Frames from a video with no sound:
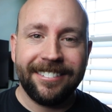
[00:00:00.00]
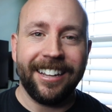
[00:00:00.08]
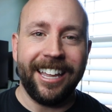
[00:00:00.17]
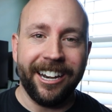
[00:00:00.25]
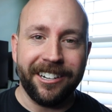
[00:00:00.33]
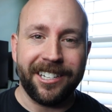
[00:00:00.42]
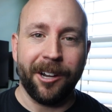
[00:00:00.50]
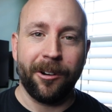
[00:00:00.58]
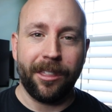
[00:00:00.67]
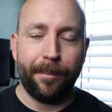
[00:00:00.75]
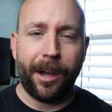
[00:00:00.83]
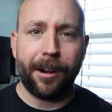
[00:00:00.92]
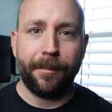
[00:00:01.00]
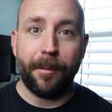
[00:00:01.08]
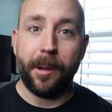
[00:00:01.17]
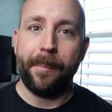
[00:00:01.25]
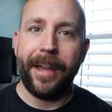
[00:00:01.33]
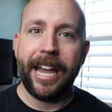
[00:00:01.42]
get it to go to the bottom of
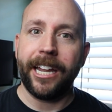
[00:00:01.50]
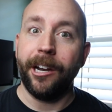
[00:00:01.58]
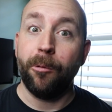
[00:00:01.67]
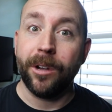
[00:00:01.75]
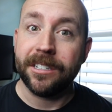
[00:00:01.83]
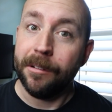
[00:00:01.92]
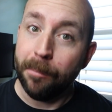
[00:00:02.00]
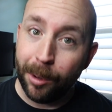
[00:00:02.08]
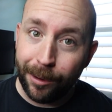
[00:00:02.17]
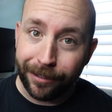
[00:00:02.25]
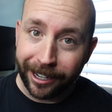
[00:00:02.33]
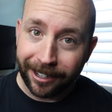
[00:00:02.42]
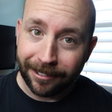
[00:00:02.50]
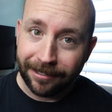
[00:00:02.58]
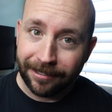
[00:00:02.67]
my bag, and it wasn't moving.